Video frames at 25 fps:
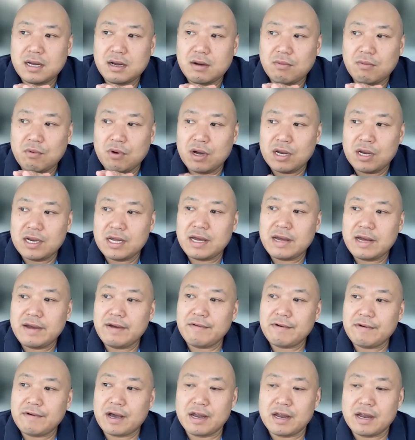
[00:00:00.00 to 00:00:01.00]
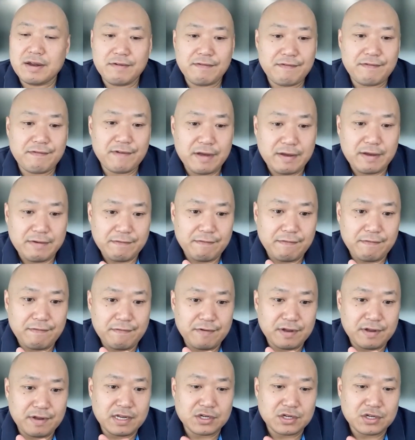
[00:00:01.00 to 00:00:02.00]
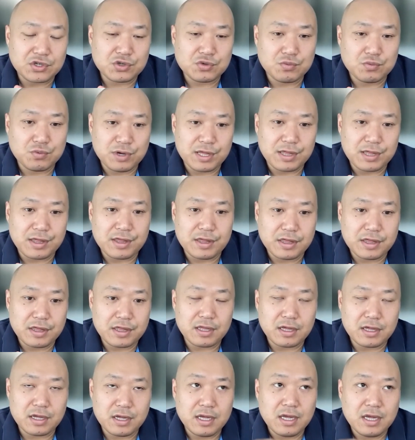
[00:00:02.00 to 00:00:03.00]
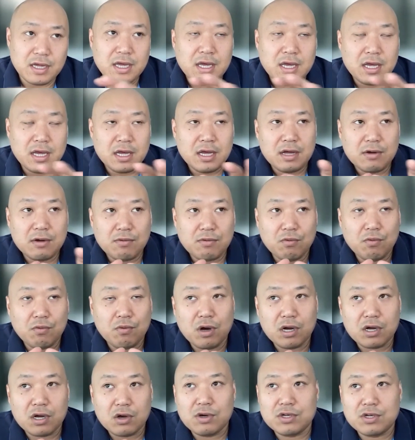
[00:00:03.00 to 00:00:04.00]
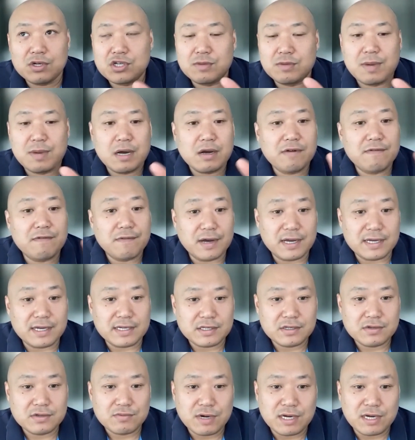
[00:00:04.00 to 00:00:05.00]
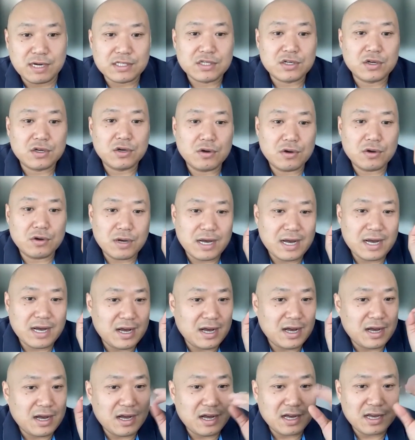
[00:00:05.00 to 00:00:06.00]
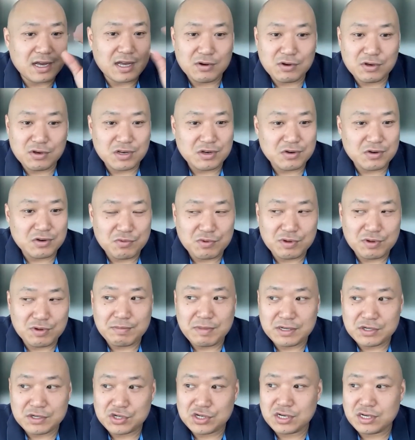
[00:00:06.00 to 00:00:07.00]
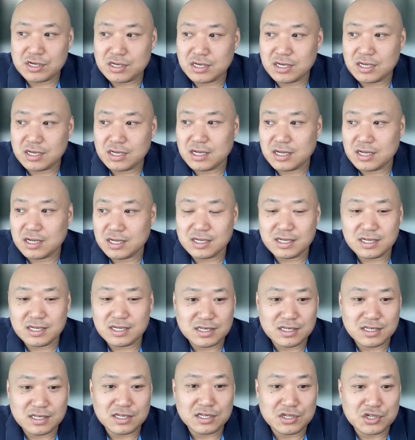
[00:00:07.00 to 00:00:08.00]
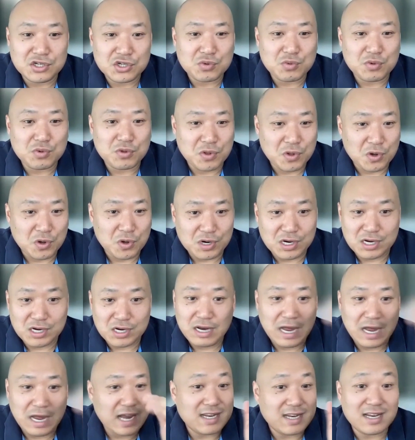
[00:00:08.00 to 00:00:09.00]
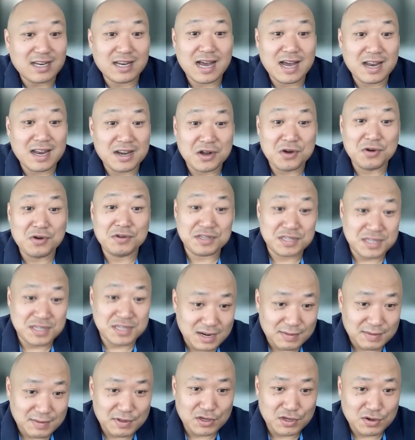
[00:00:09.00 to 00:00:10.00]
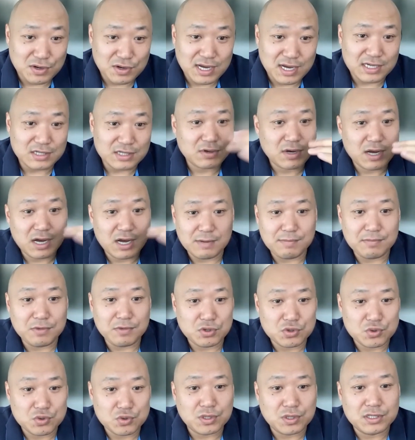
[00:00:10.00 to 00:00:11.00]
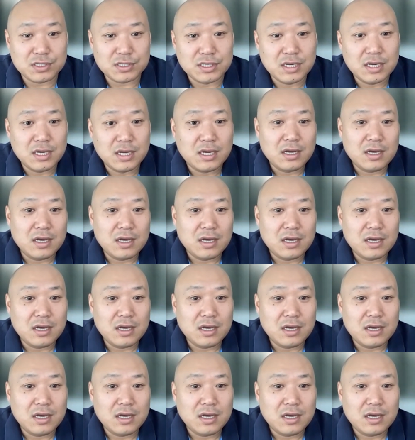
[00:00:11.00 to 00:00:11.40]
want to kind of finish with one question about advice, right? So again, we mentioned Indonesian with Lauren. I did not know at the time that you guys are kind of mutuals,